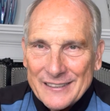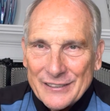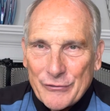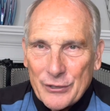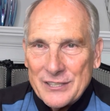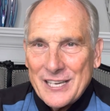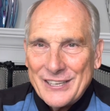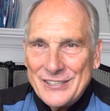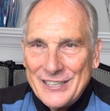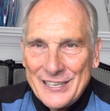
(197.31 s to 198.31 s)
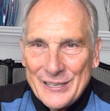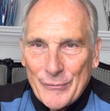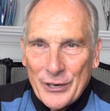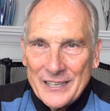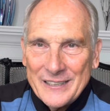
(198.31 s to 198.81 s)
Look forward to talking to you again in the
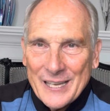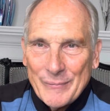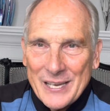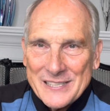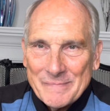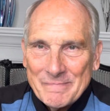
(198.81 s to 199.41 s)
morning. God bless.